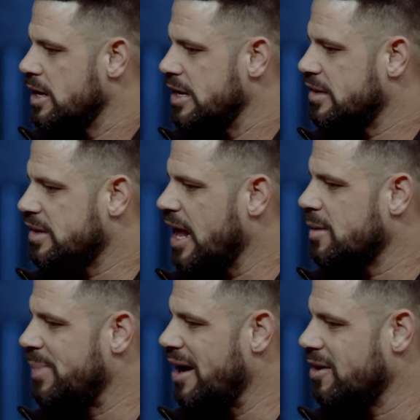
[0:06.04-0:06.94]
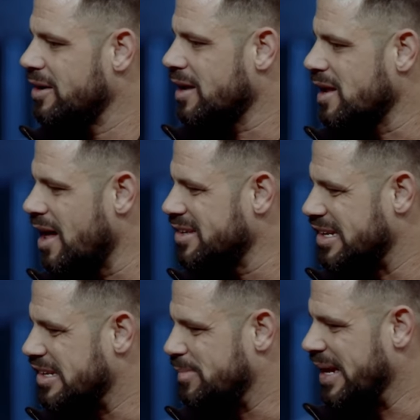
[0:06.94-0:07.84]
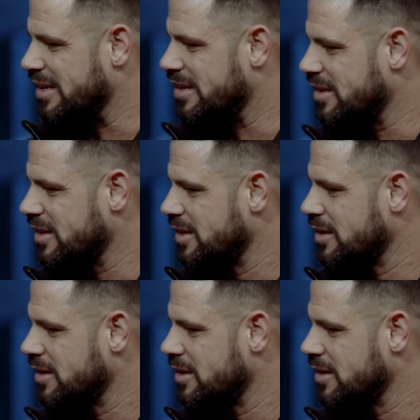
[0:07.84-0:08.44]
It's not about closet space.